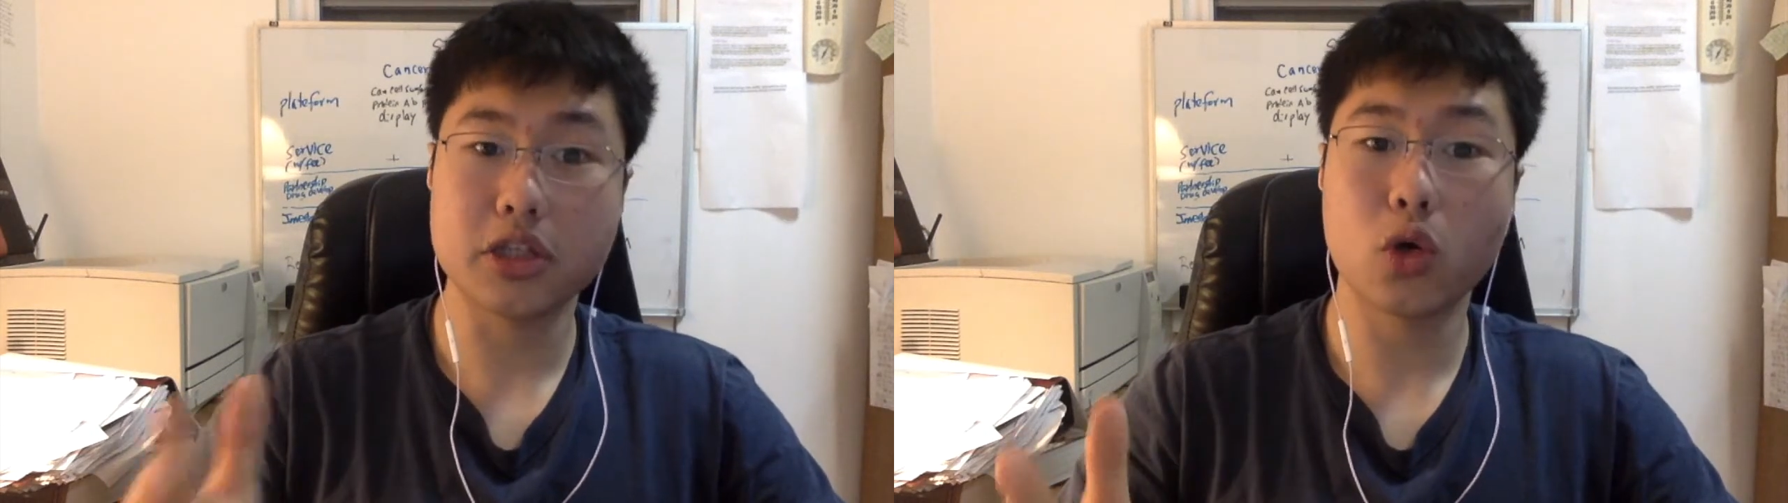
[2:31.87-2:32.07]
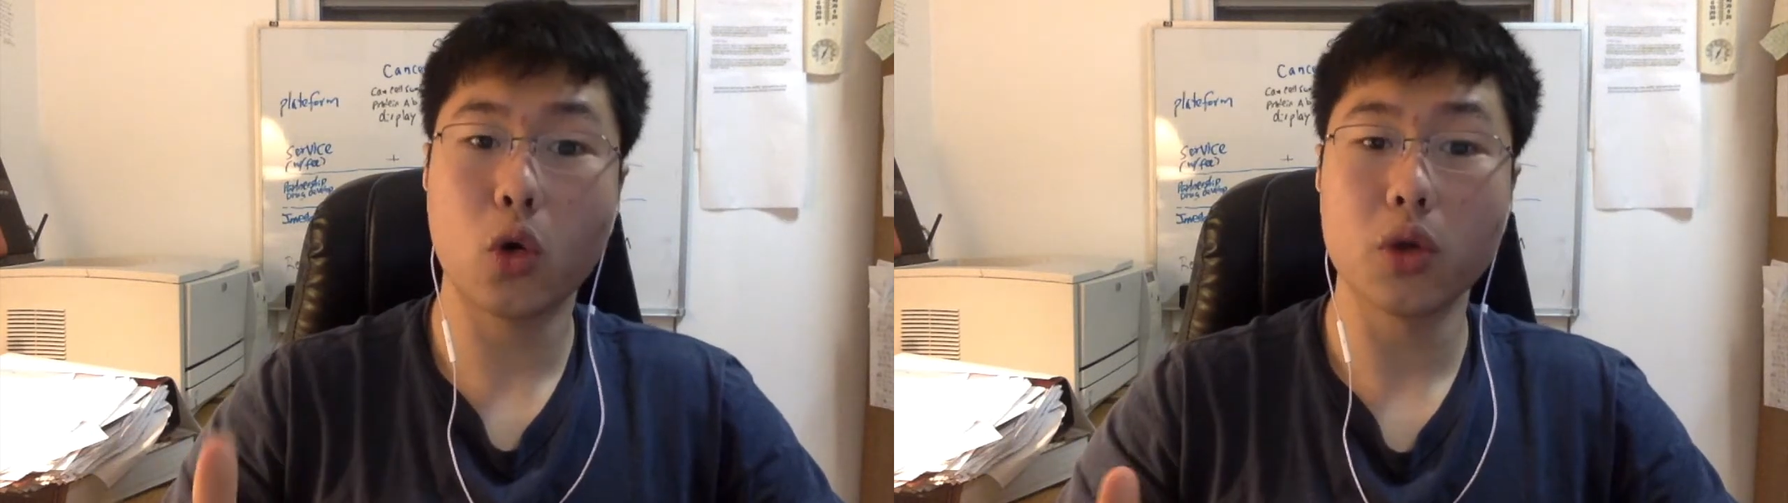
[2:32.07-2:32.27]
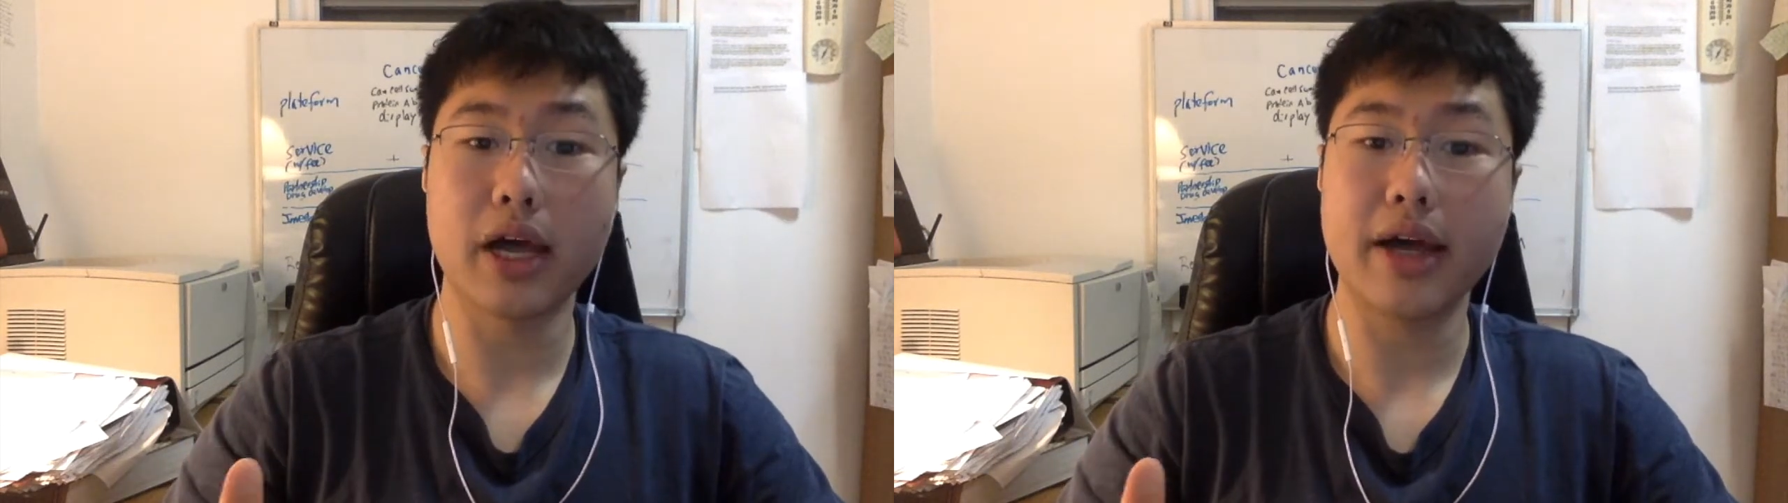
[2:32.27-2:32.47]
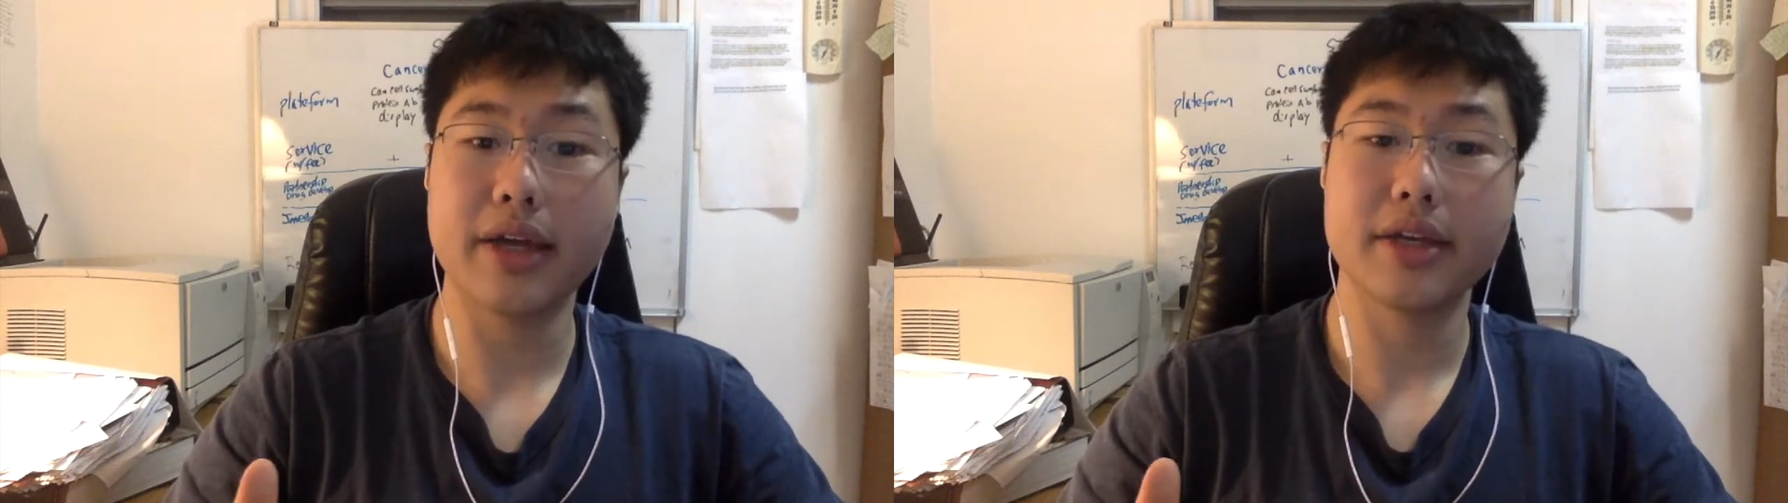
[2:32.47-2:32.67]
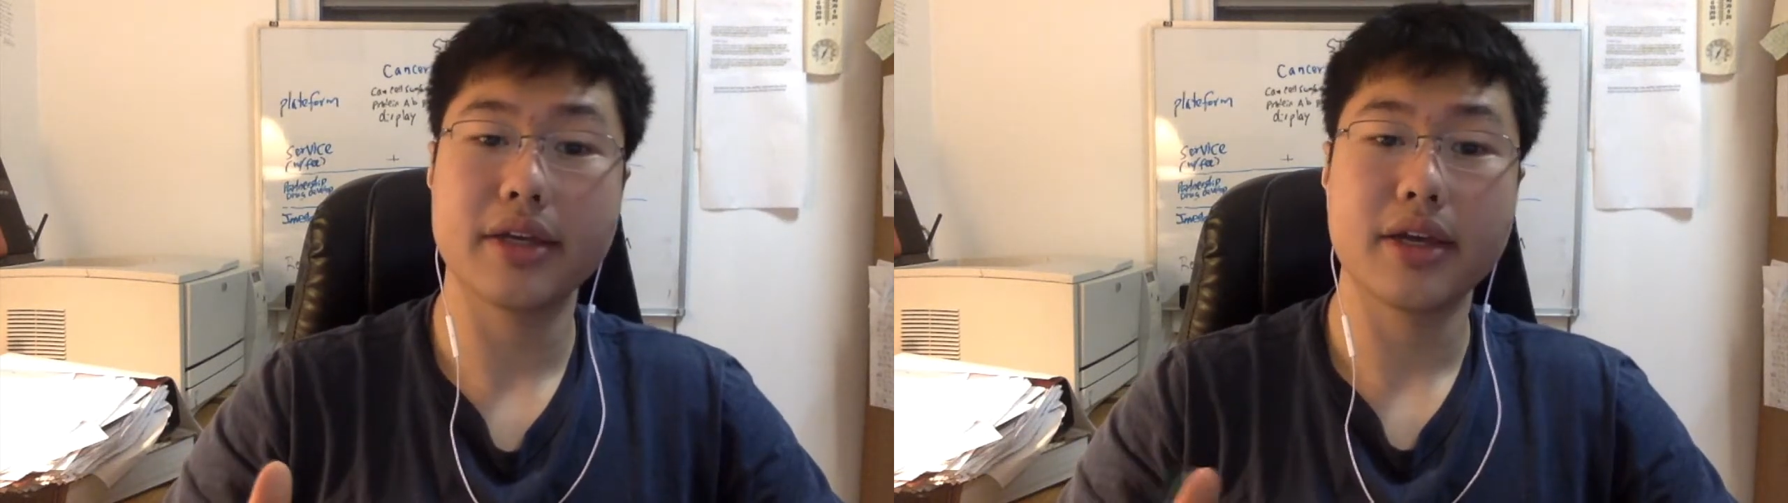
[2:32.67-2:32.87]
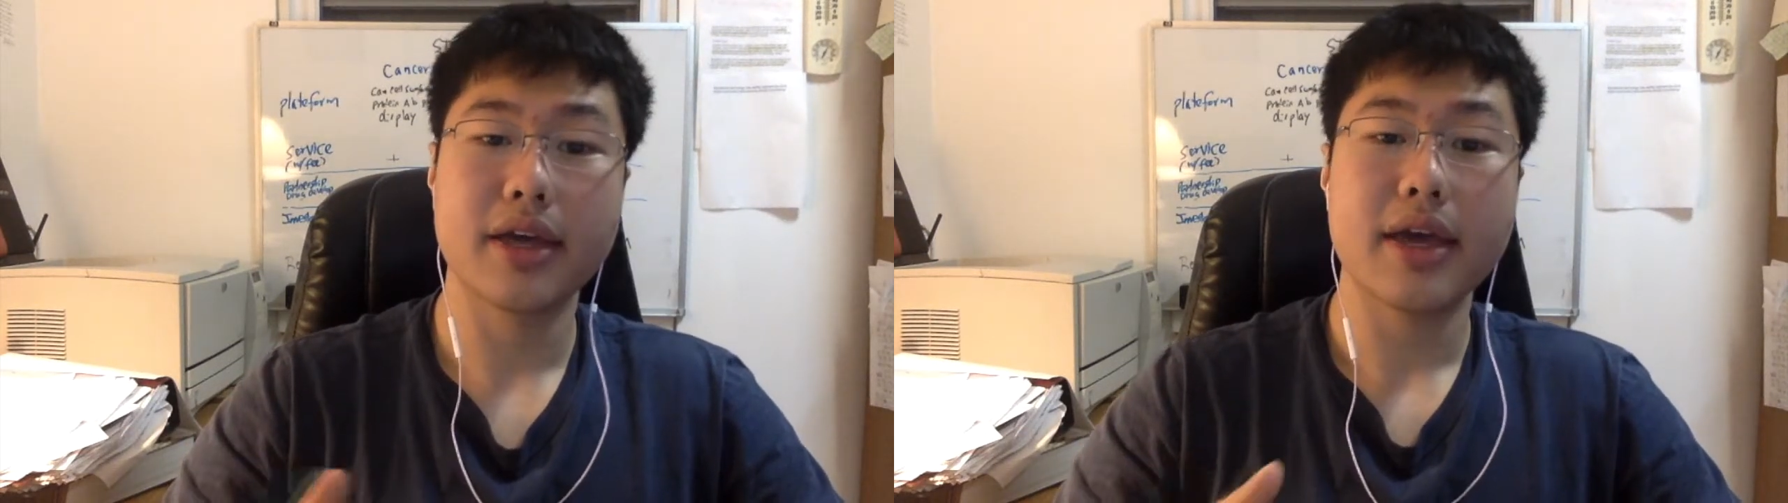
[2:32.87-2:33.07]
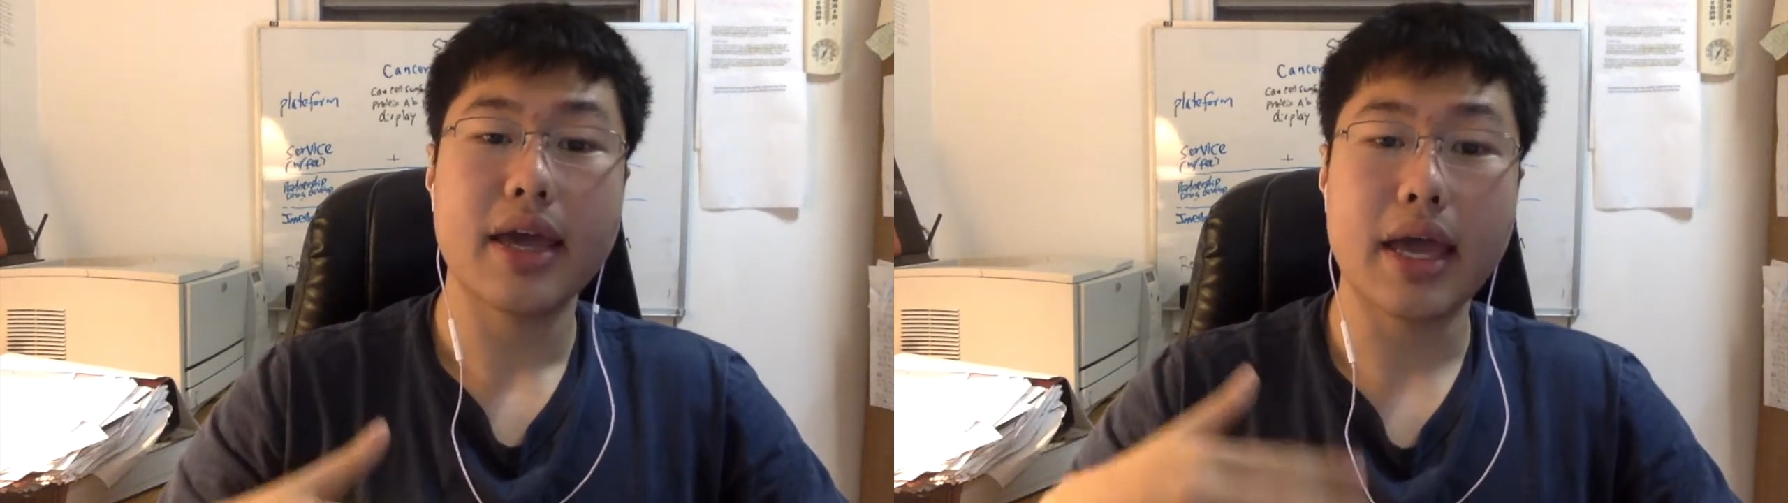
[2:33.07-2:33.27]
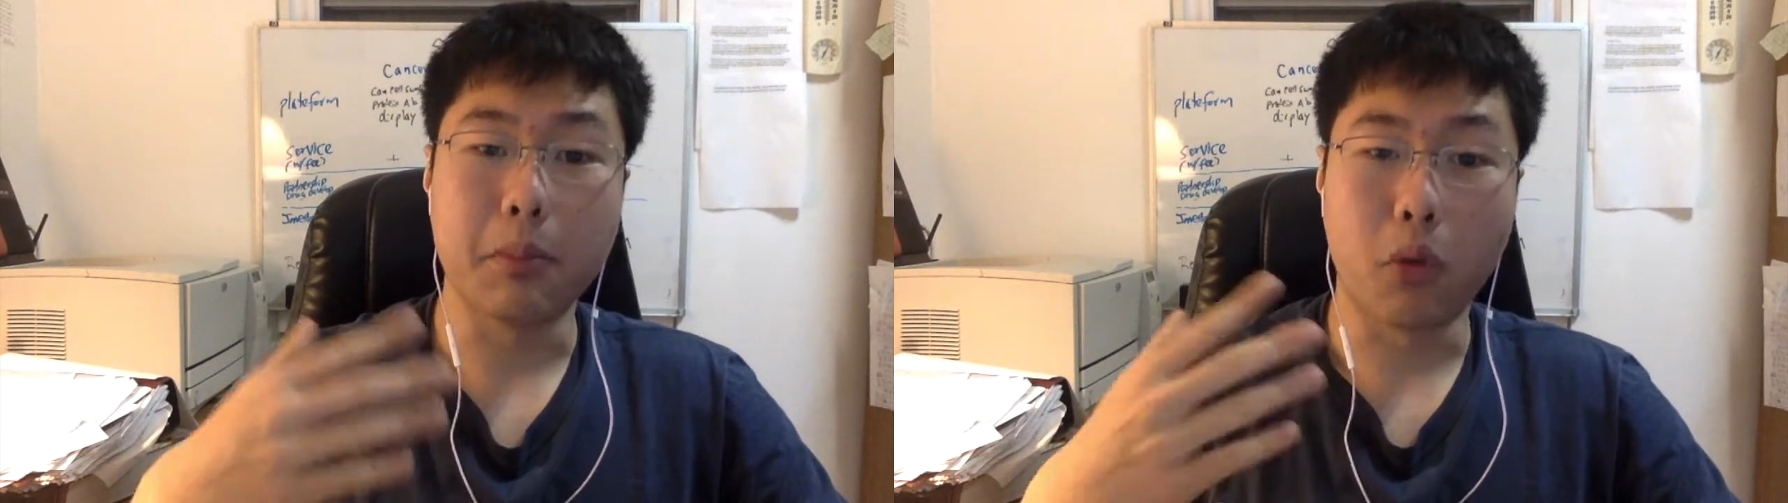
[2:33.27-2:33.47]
coli and